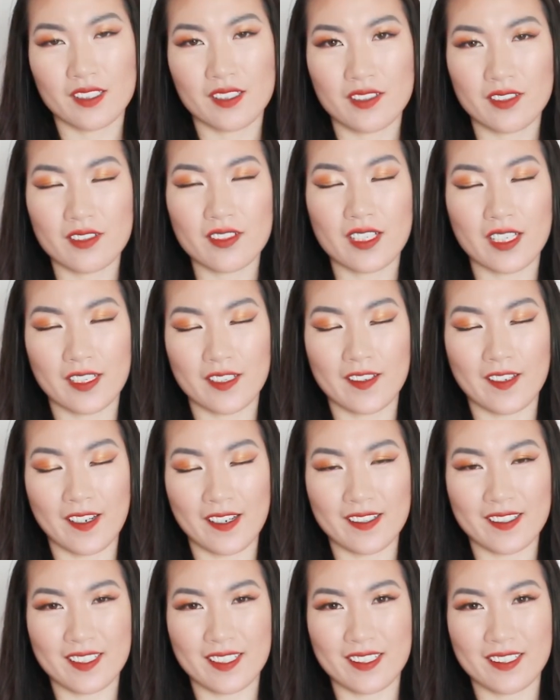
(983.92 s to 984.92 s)
You get the
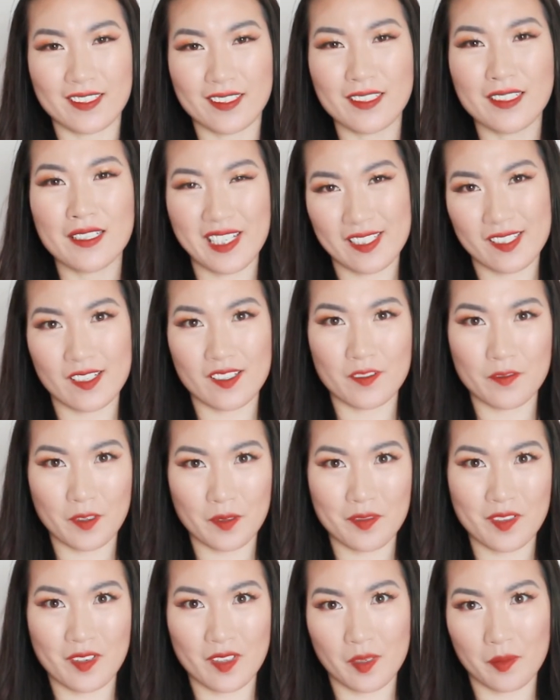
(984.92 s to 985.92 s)
idea. It says
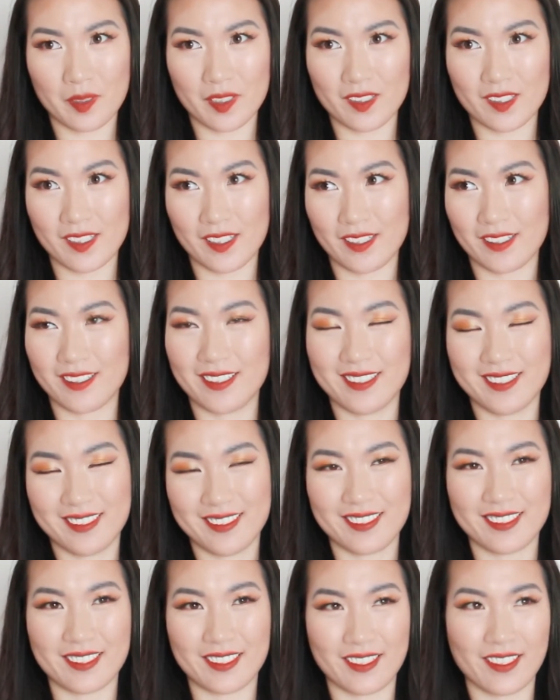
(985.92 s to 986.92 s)
50%.
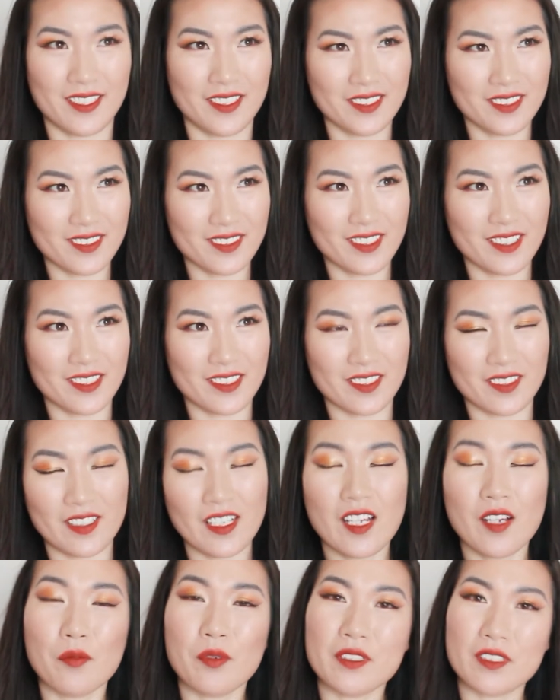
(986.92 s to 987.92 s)
Like, how do you calculate?
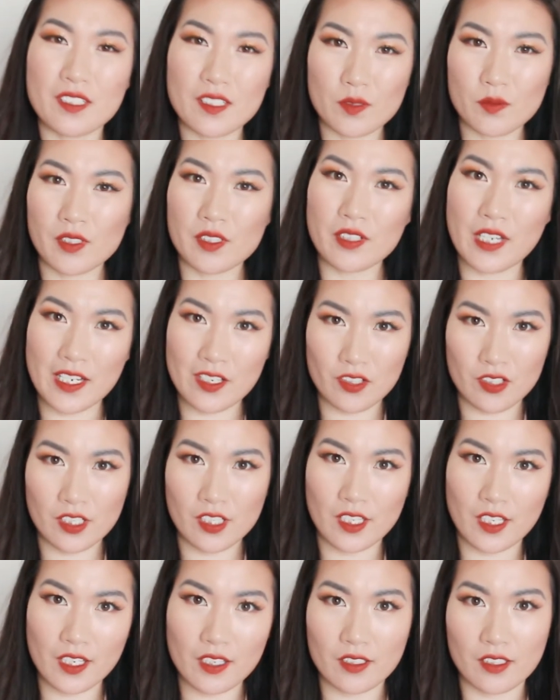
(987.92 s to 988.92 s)
Well, this one you actually
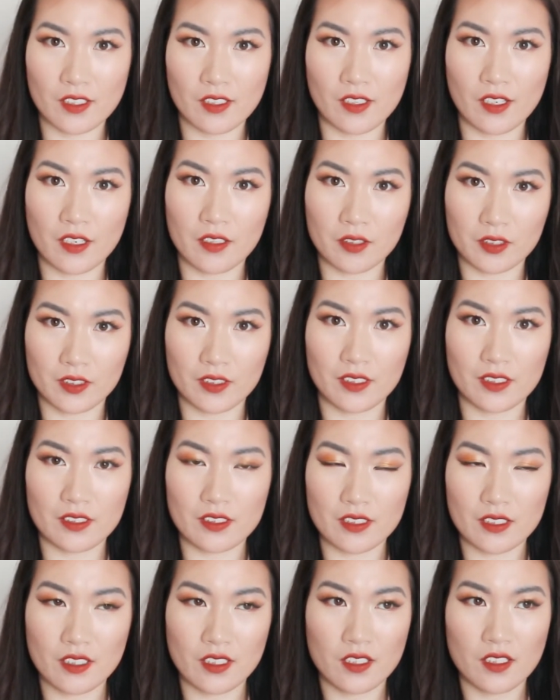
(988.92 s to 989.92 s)
can calculate.
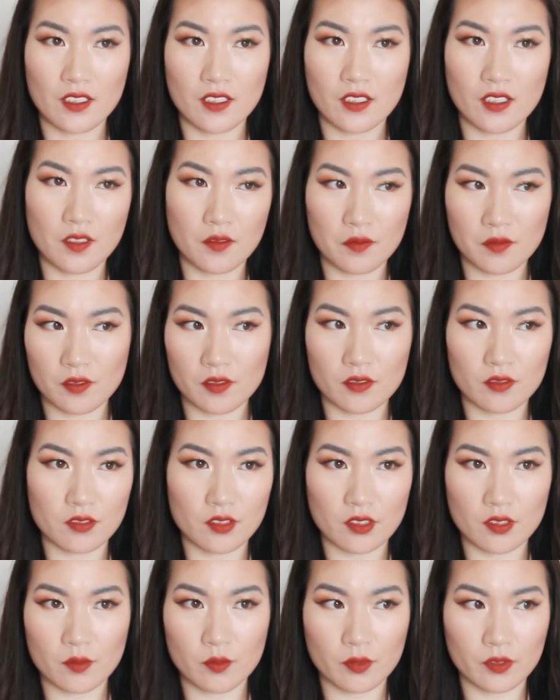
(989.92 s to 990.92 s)
If you
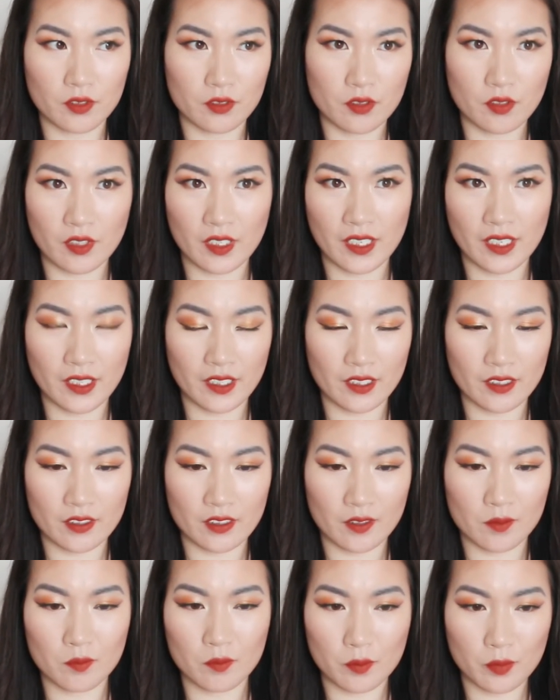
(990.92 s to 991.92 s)
just blow dry and
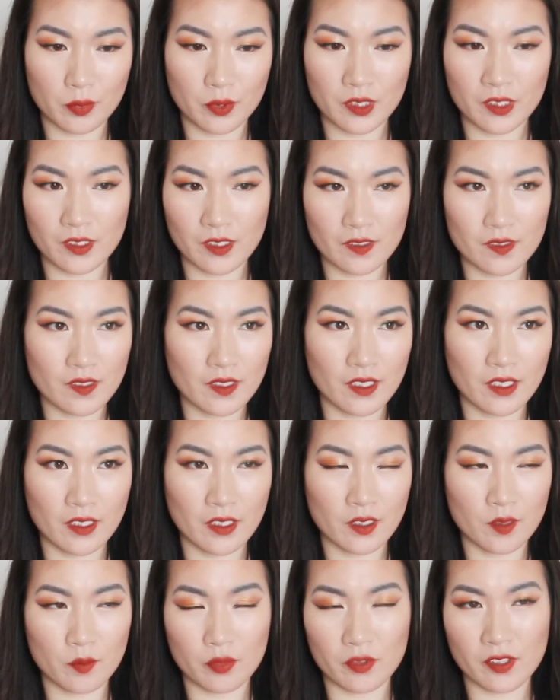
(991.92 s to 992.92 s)
then put this on
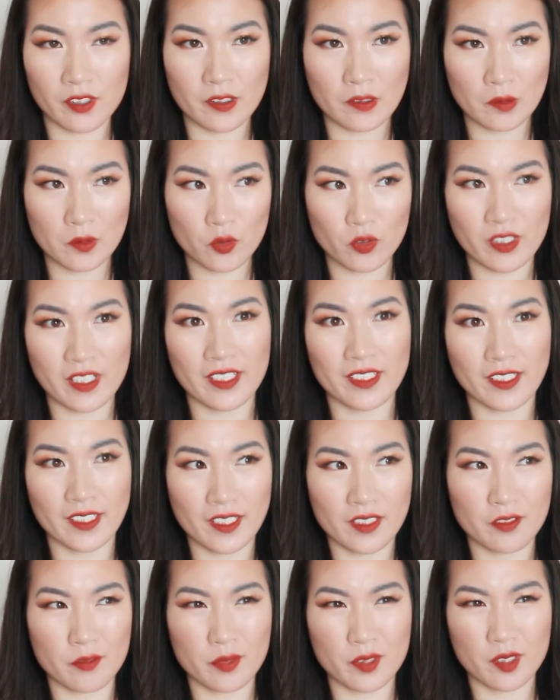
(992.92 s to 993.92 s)
and blow dry
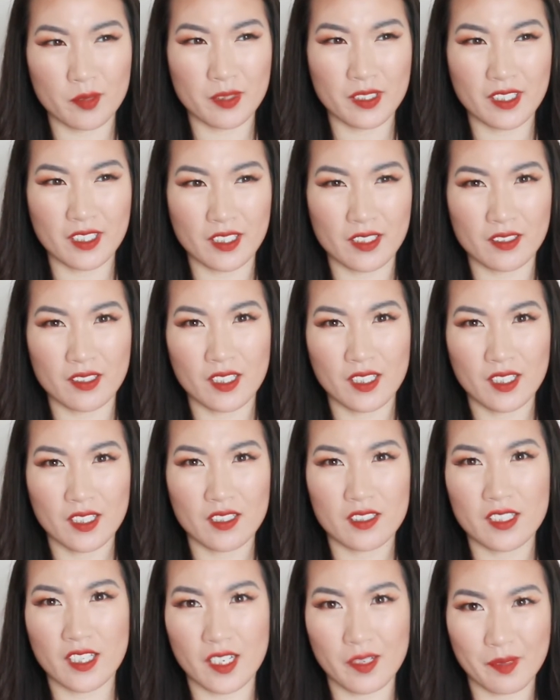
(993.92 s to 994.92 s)
again, you probably can
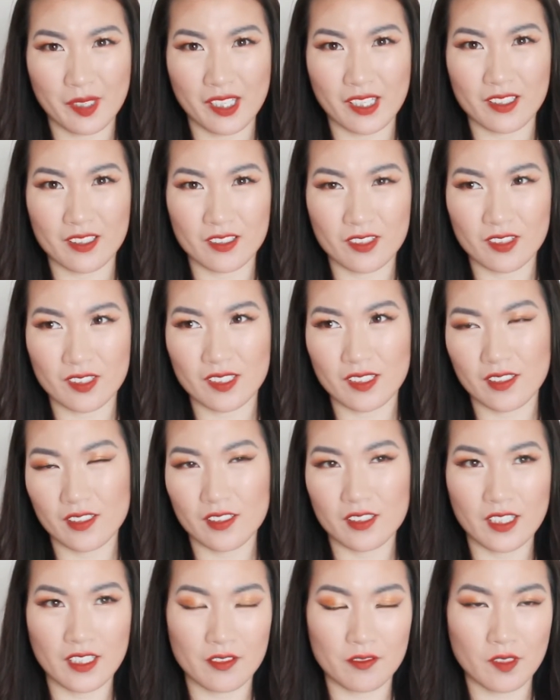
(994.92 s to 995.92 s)
timing it to see, oh
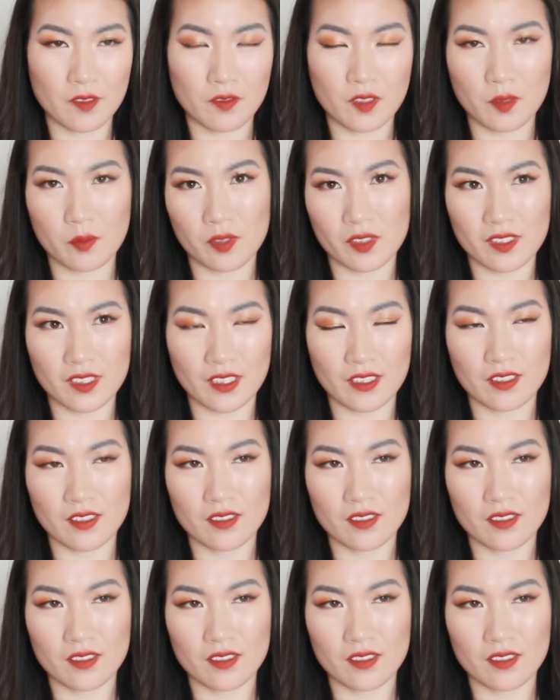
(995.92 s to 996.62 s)
yeah, 50%,